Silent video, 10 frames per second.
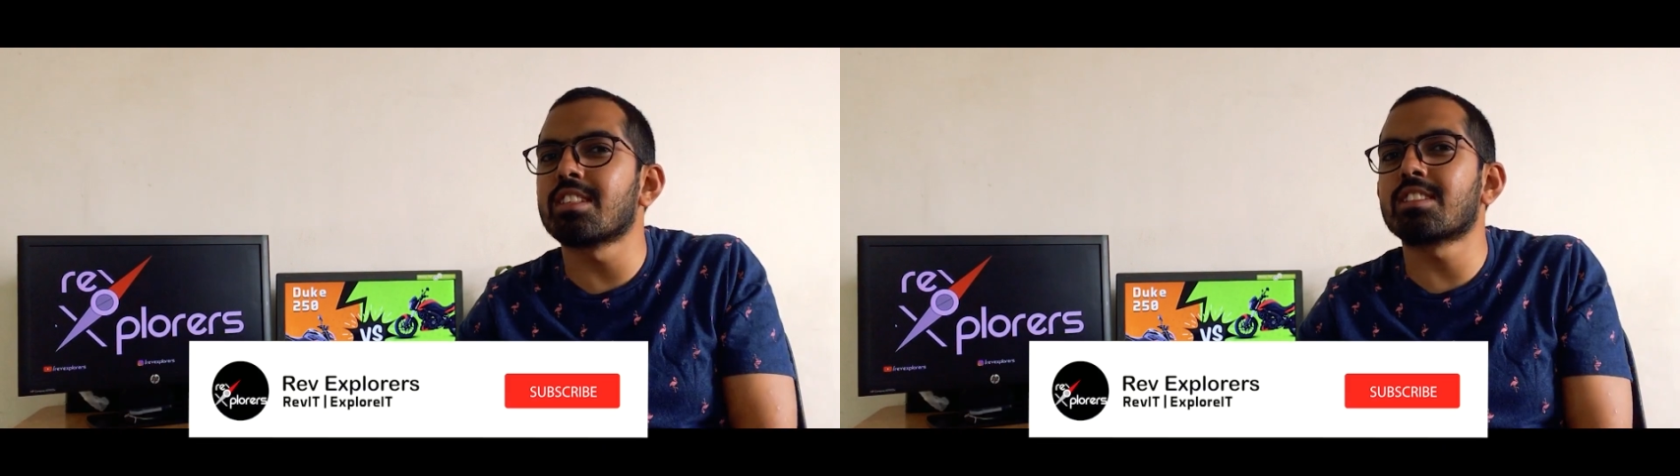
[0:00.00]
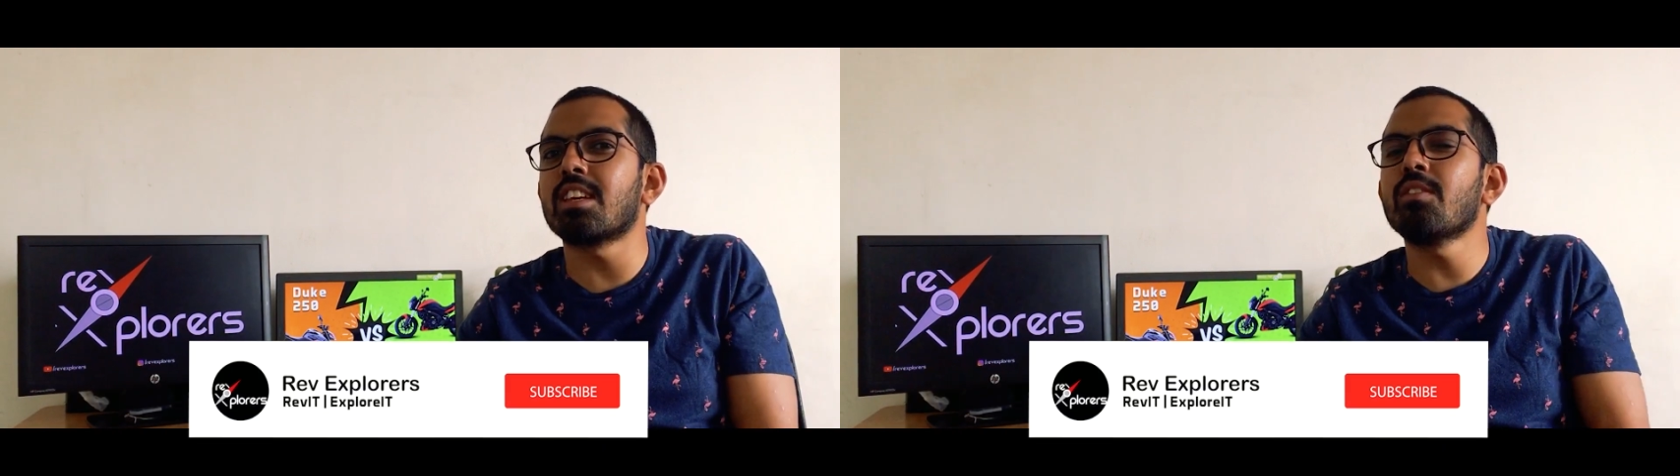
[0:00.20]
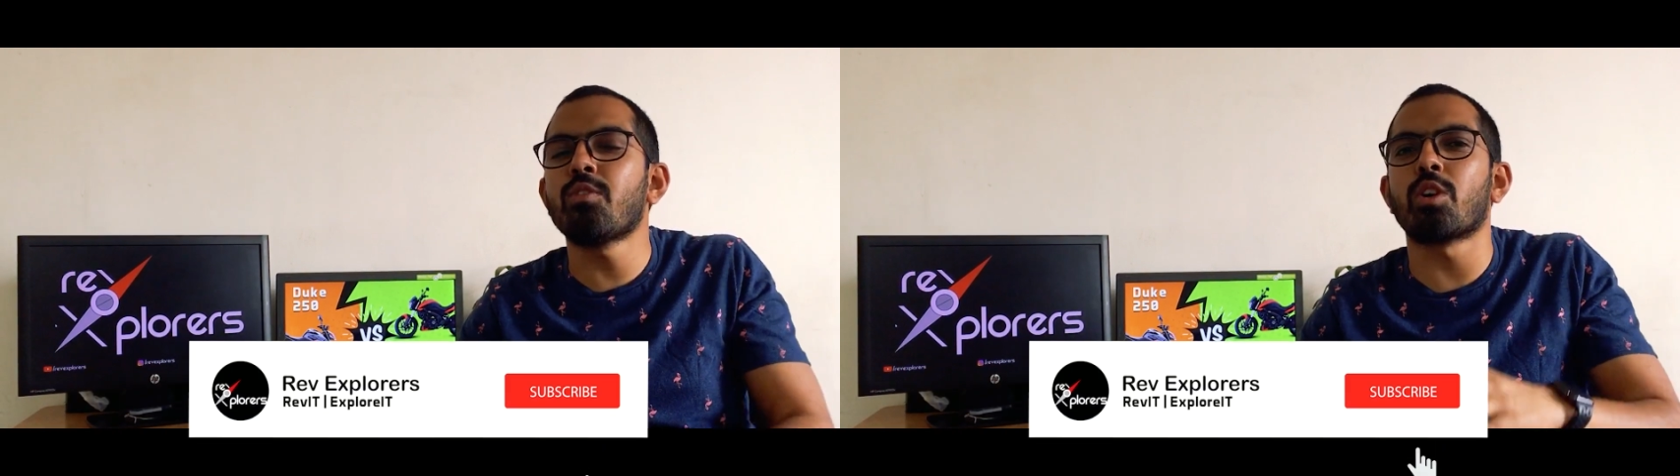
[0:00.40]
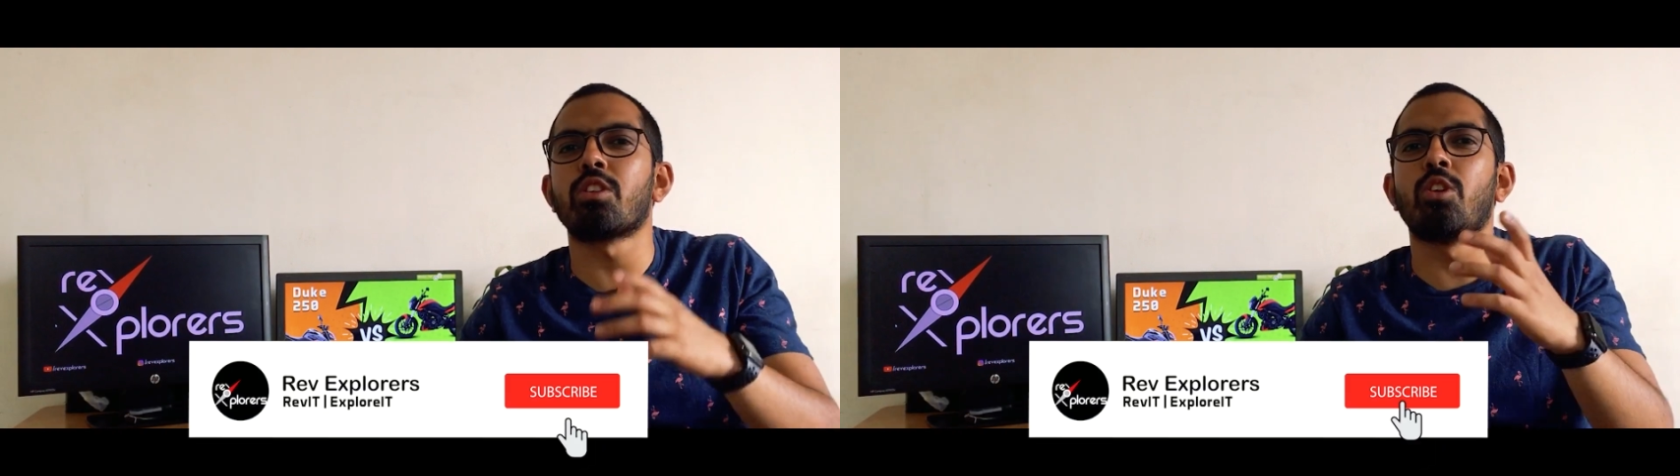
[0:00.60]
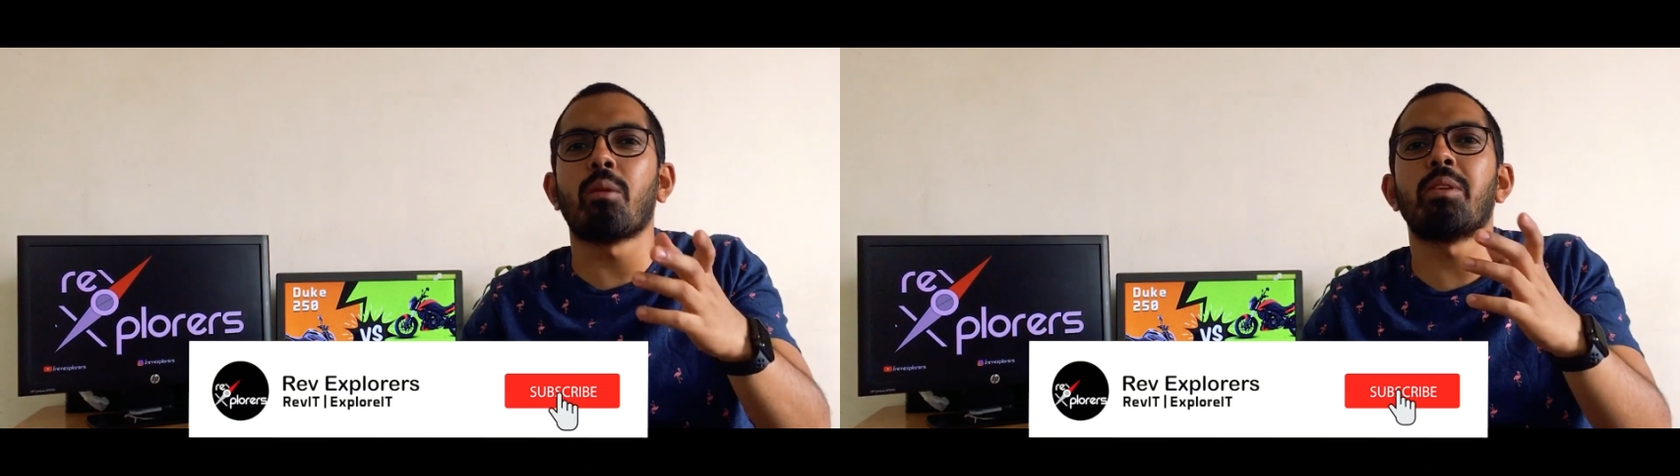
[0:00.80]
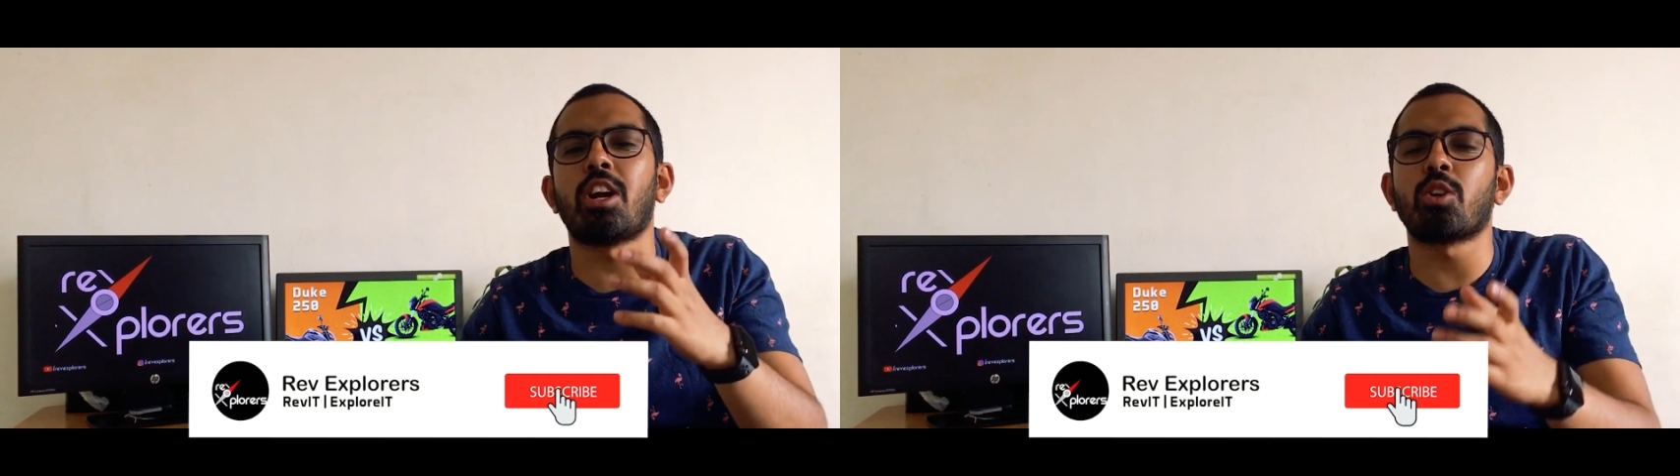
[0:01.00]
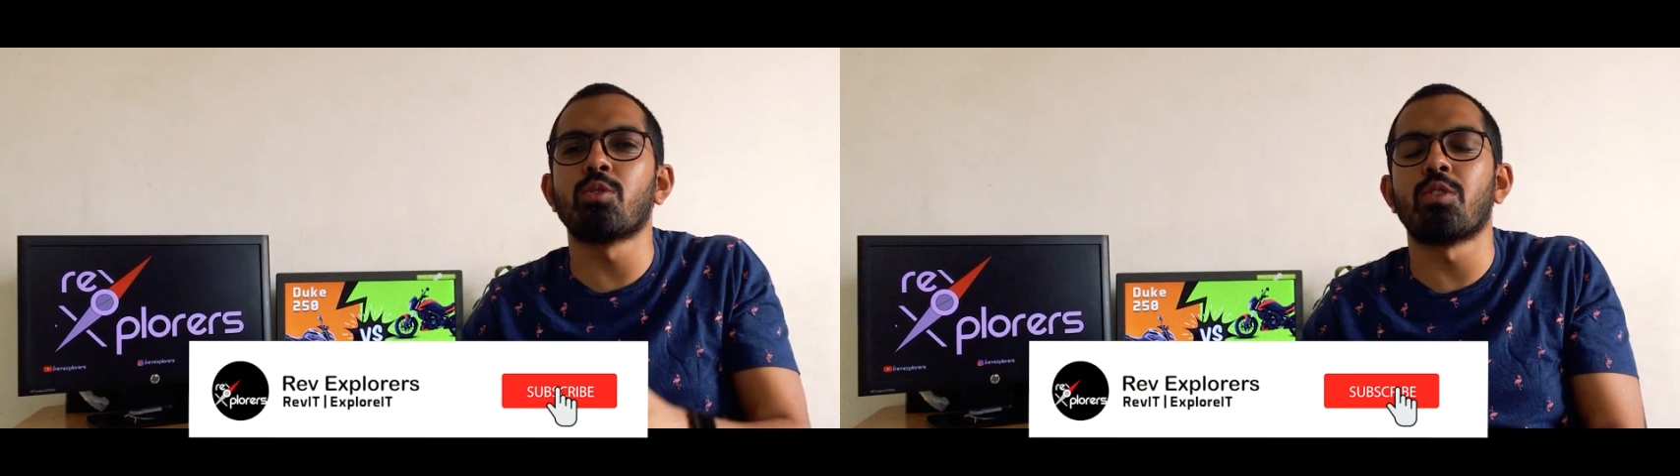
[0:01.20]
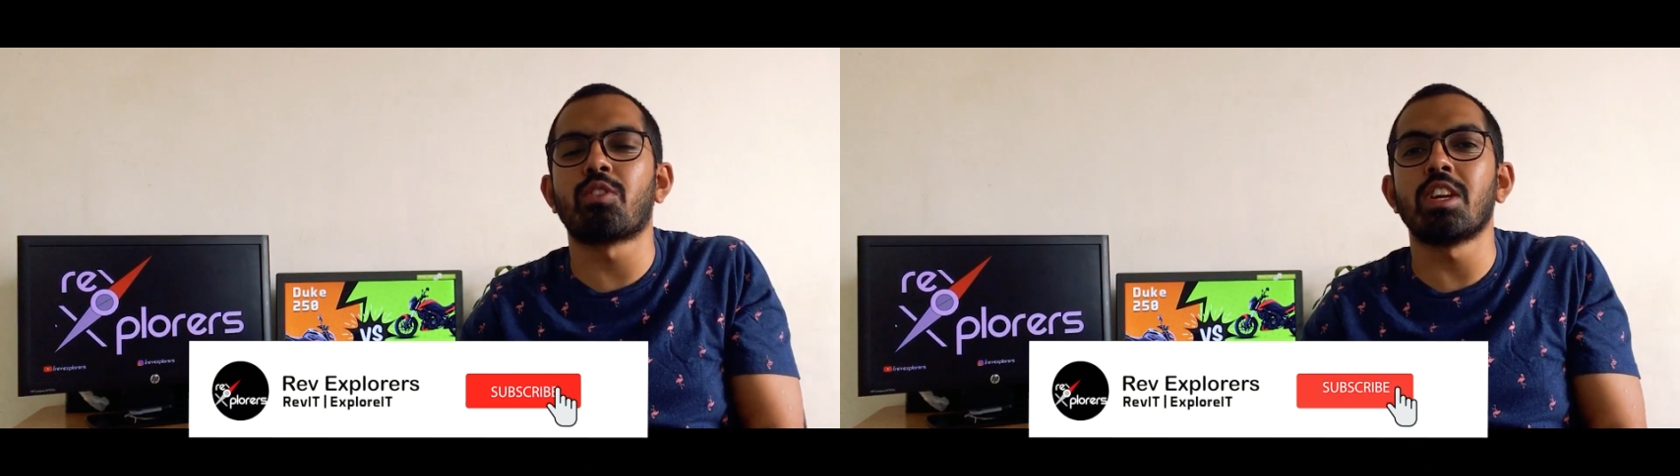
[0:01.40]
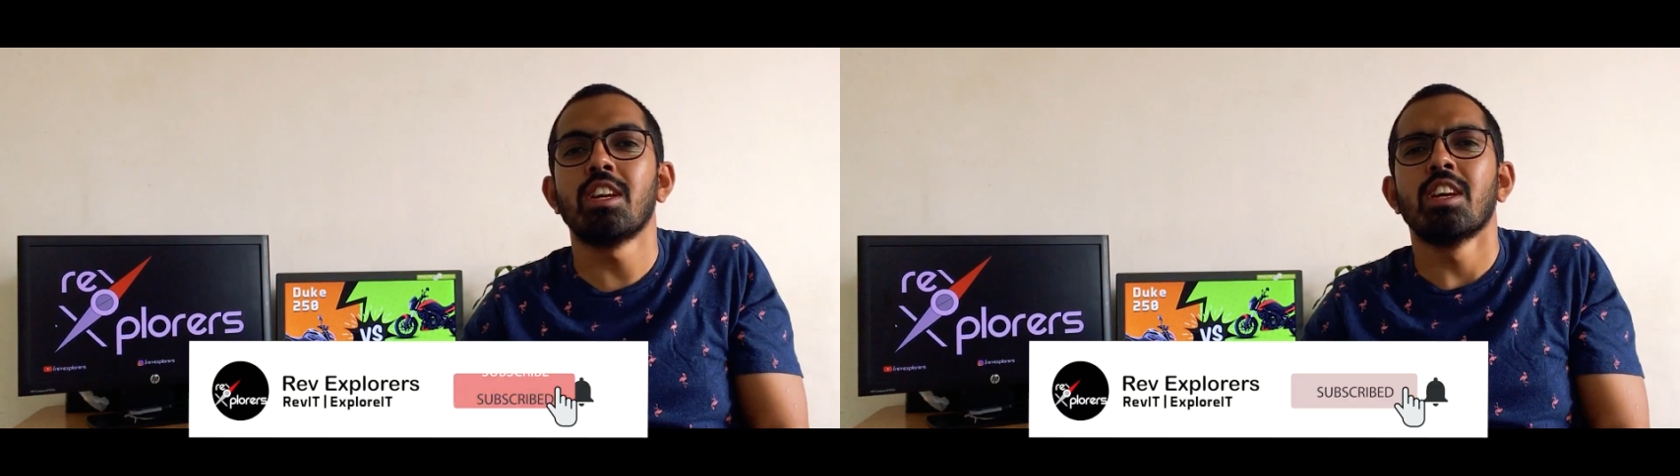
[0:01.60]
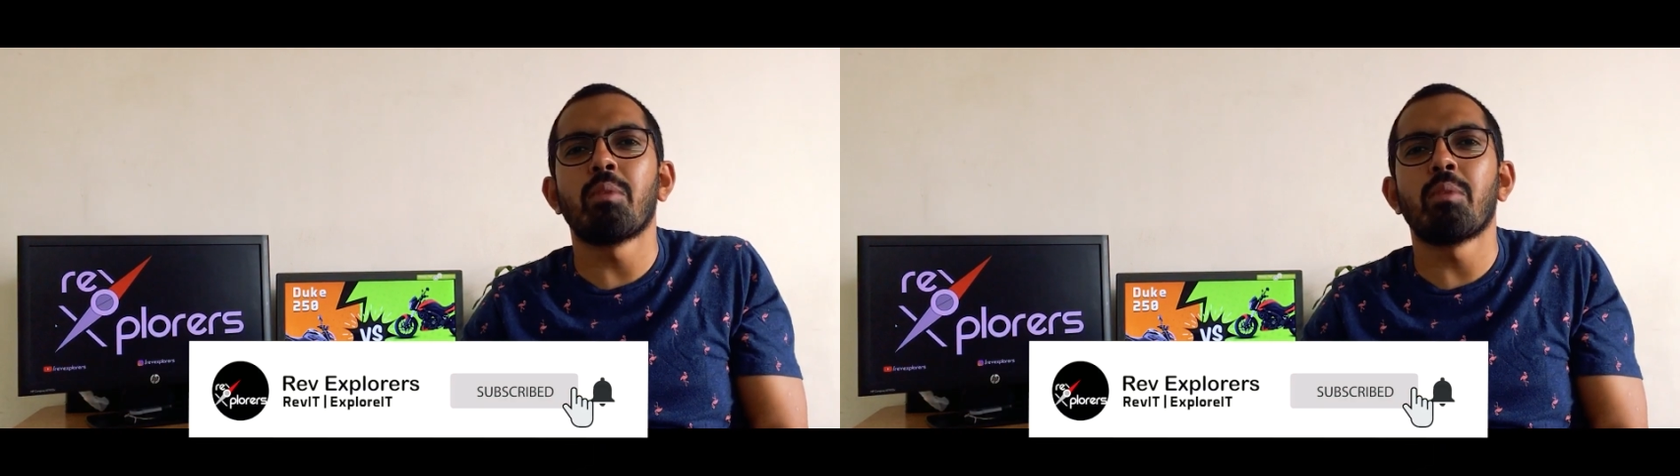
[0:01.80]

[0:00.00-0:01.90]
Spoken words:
same for the Dominar 250